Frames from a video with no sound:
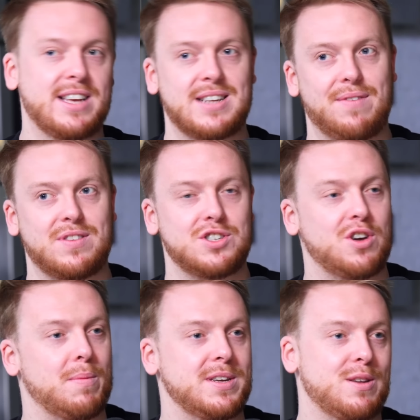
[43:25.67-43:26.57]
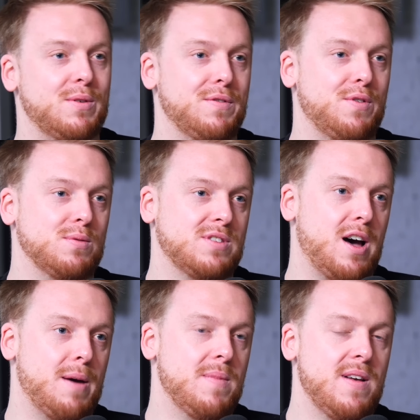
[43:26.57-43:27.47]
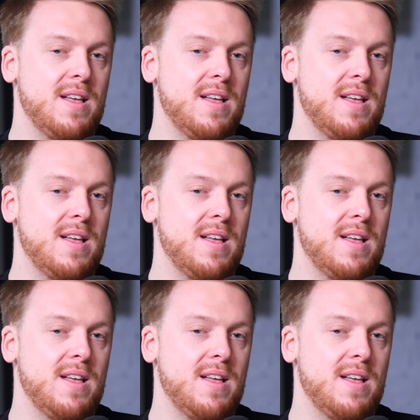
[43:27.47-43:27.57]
He's left his job. He's doing it full time.